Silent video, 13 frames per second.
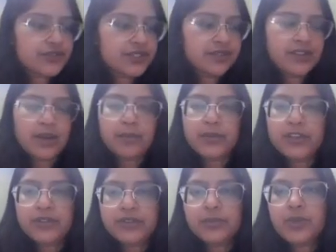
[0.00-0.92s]
of the
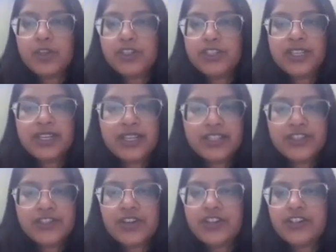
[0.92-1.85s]
development of the project, like
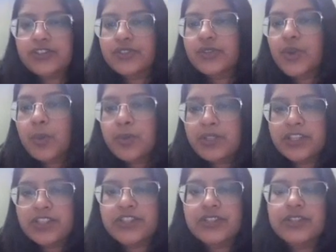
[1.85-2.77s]
construction,
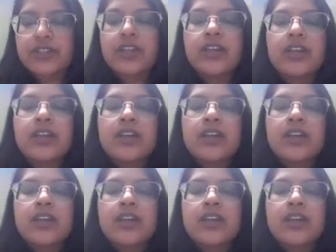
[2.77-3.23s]
operation.